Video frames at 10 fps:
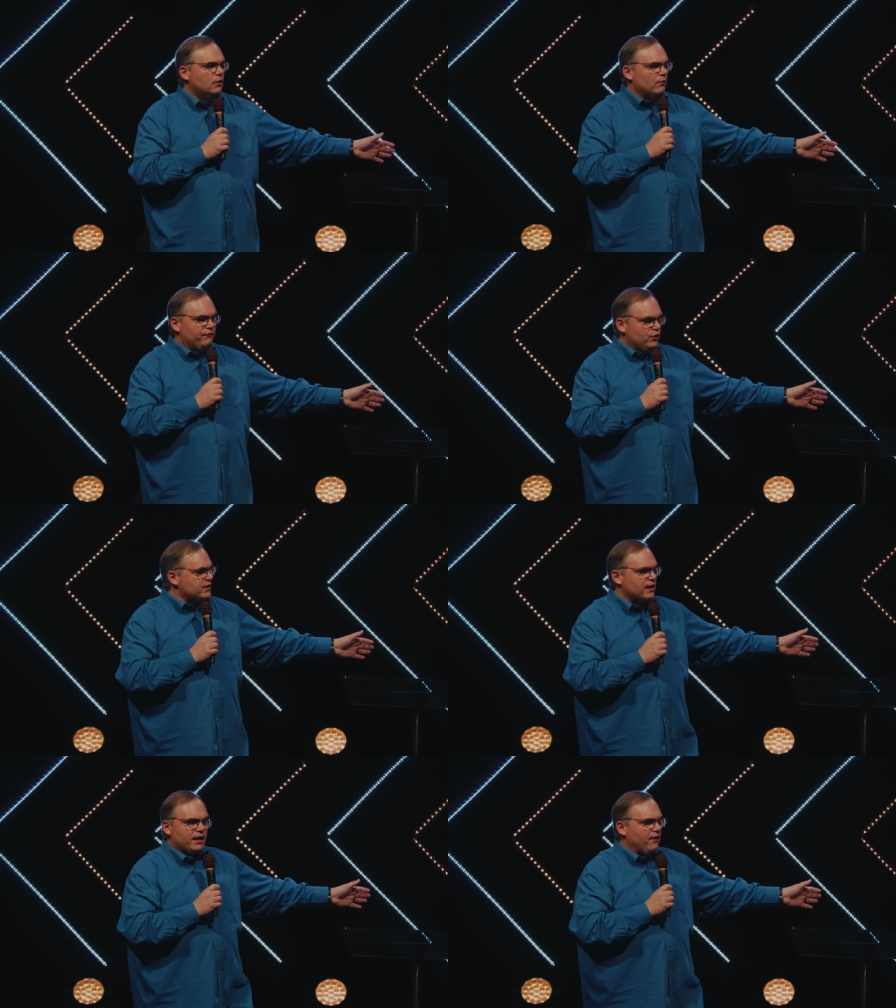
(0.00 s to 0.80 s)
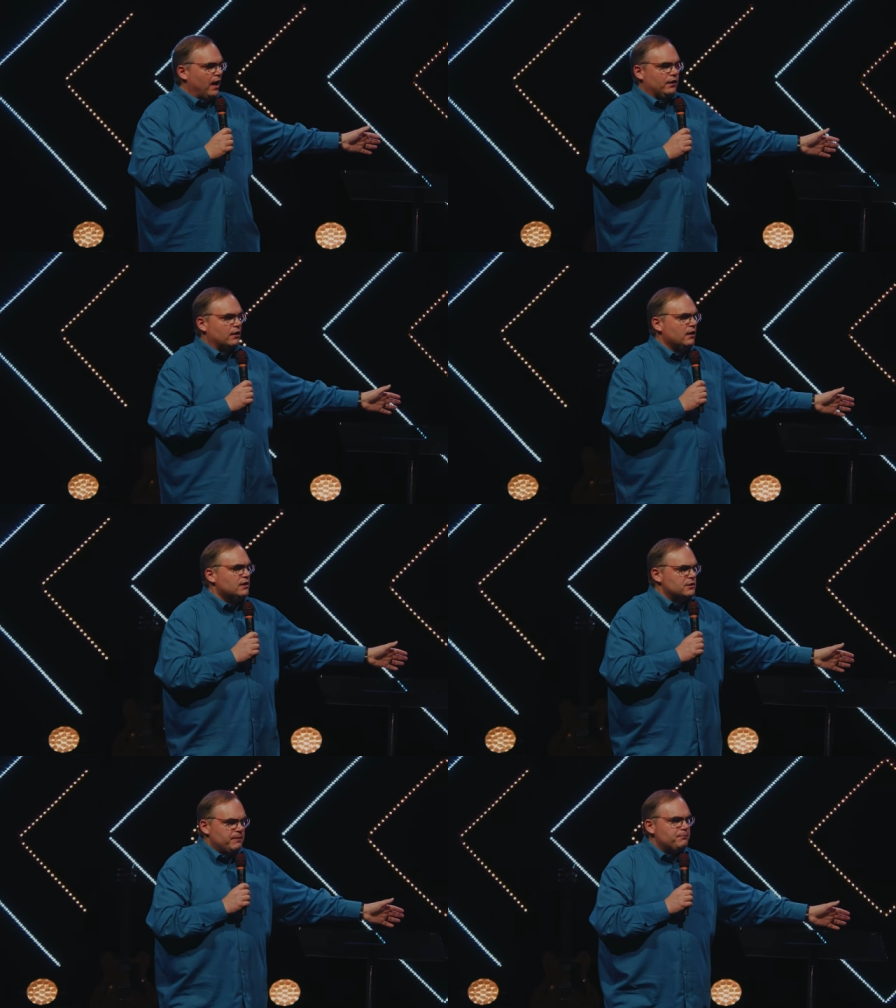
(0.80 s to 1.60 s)
refusing to give honor
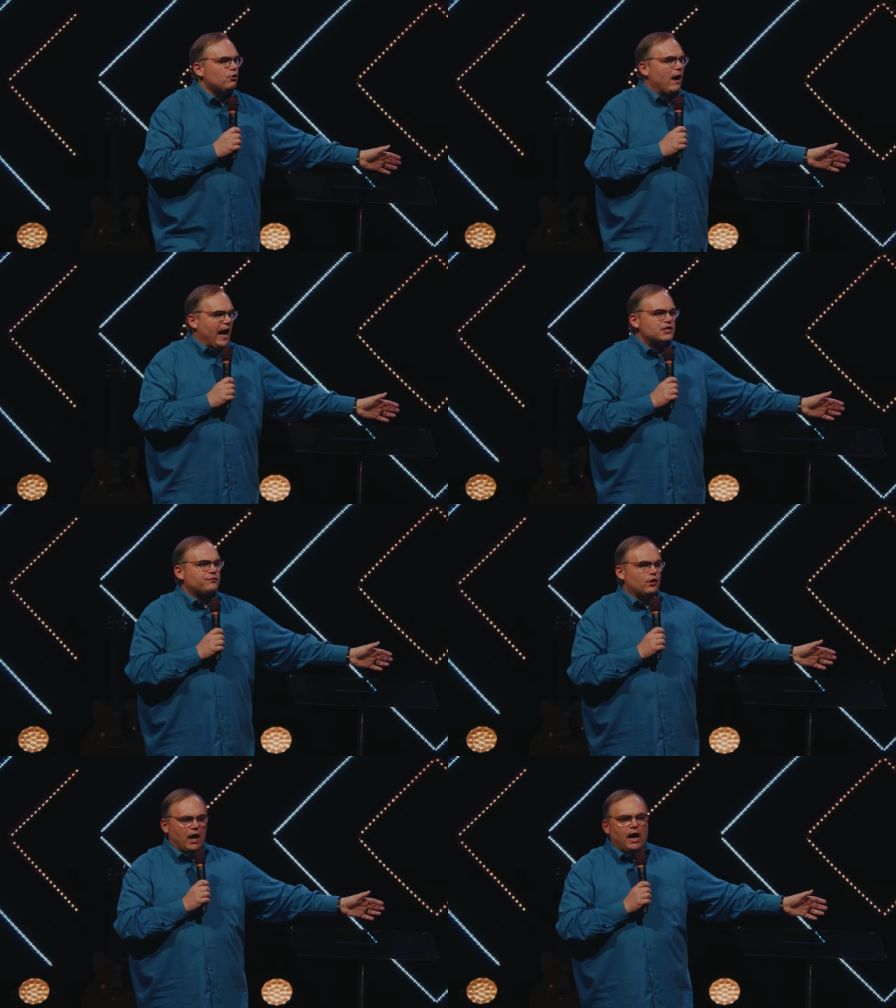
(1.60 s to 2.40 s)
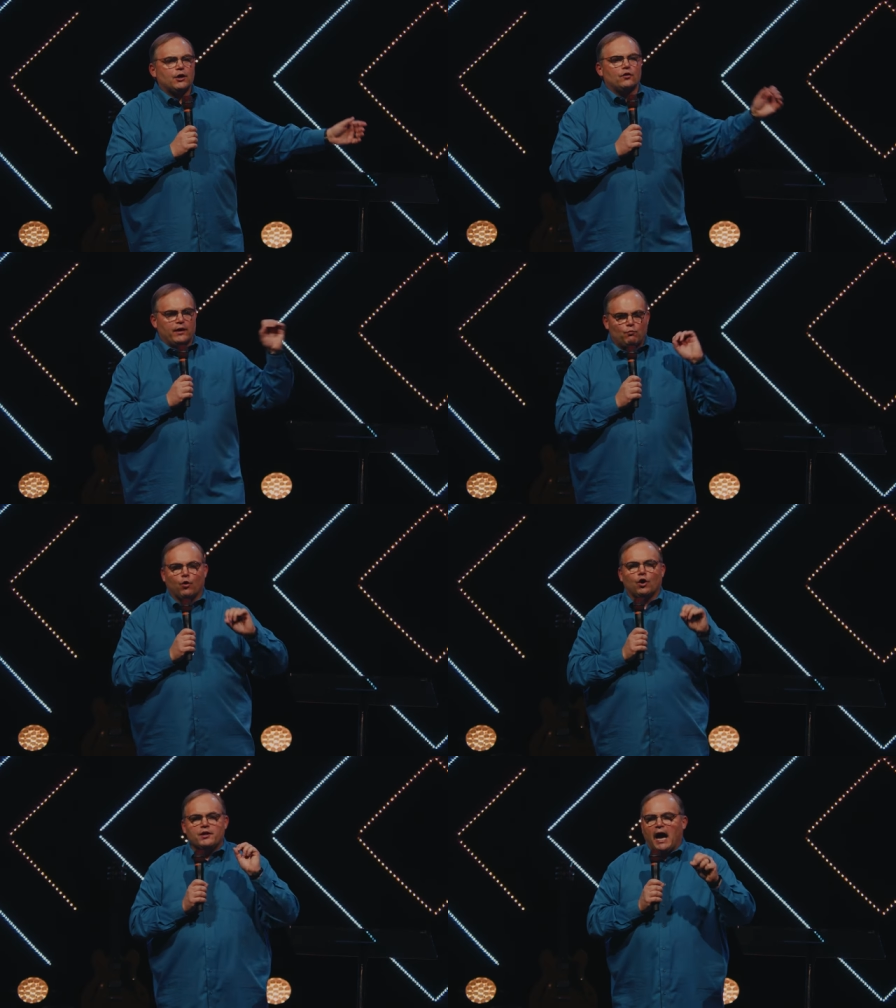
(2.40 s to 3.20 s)
to people who asked for an honor they
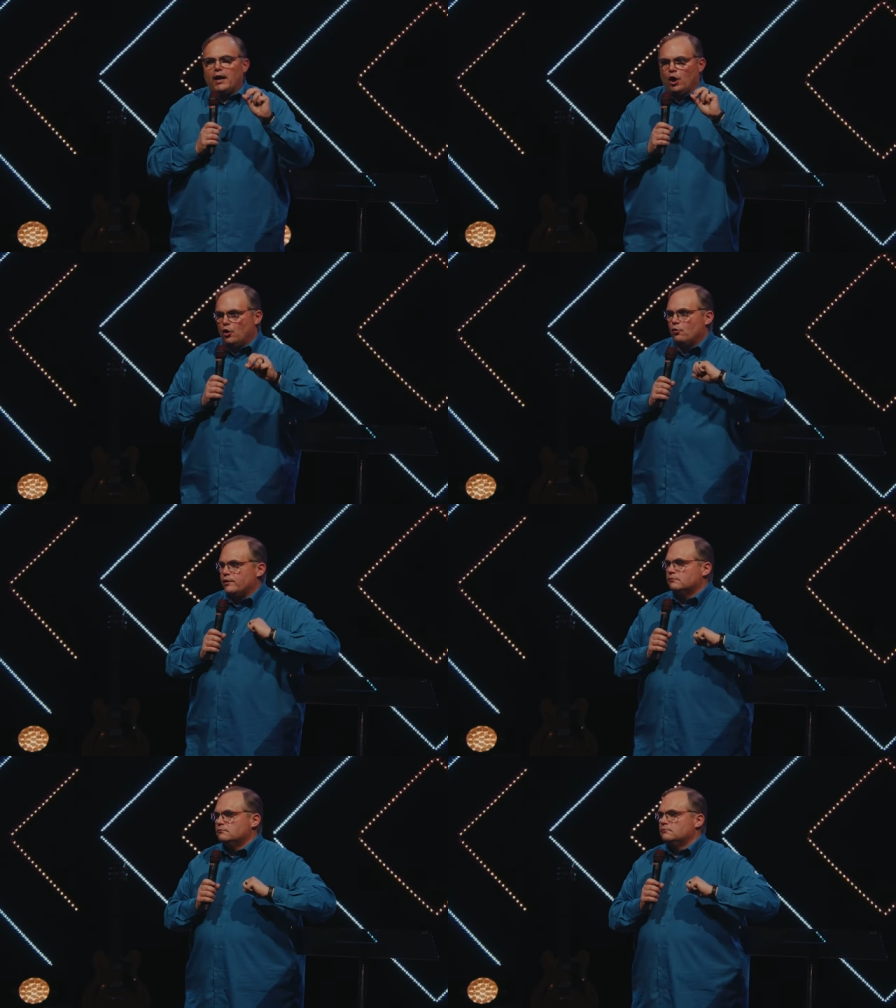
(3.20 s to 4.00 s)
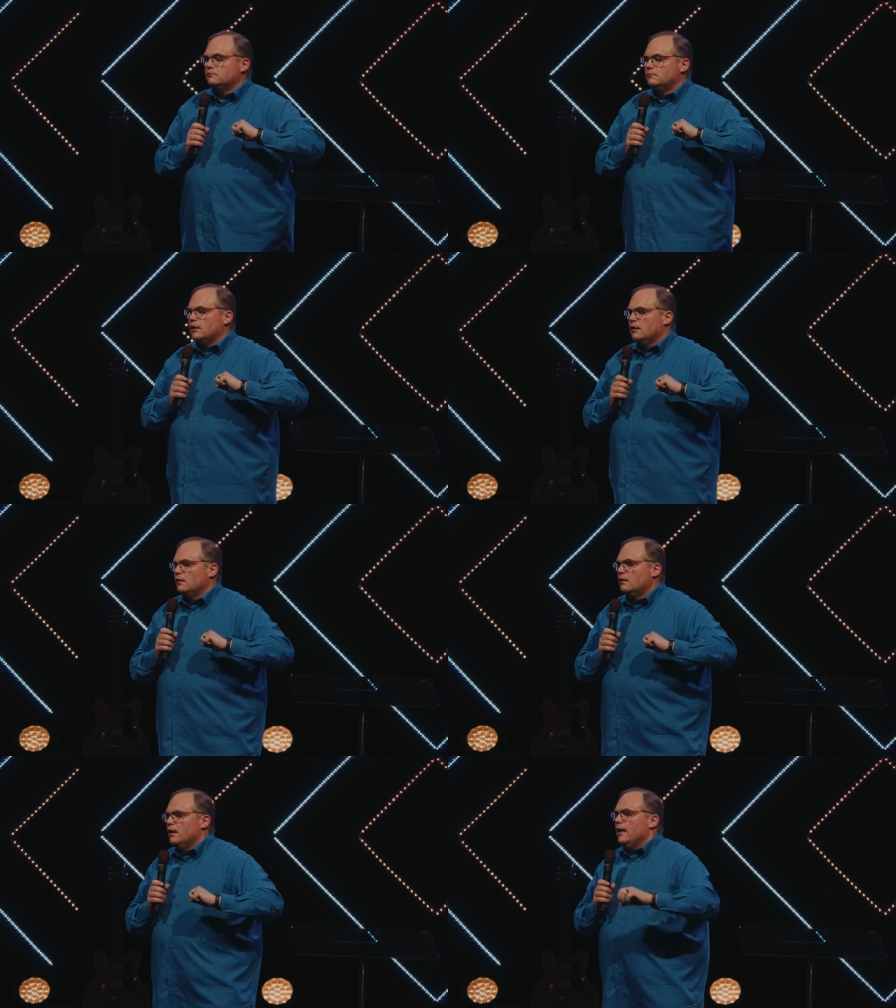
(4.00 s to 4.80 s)
were not owed.
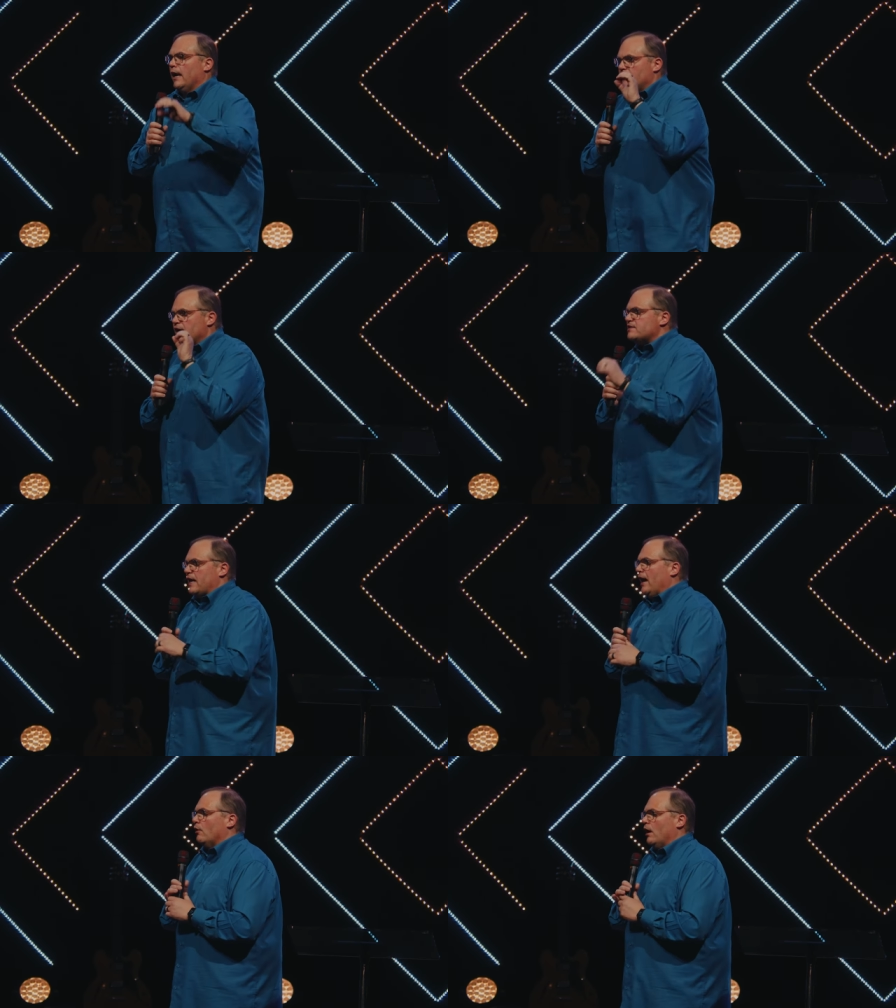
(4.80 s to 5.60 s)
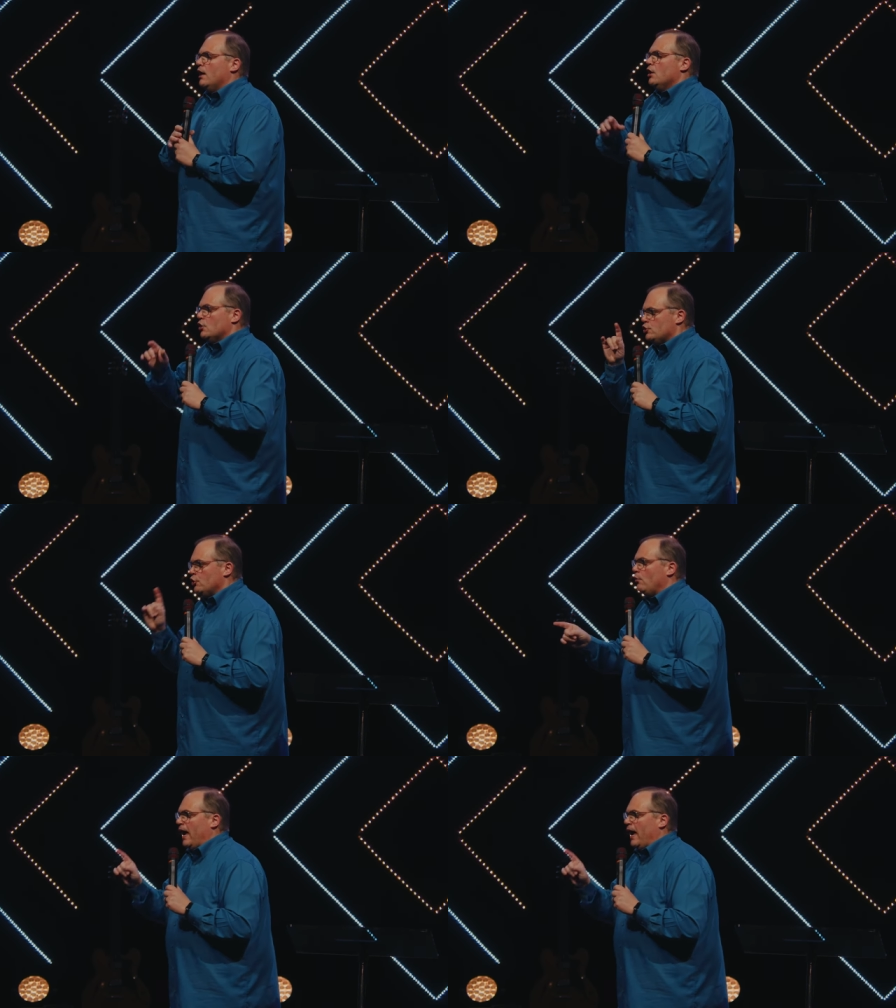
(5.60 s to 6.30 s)
In this era, you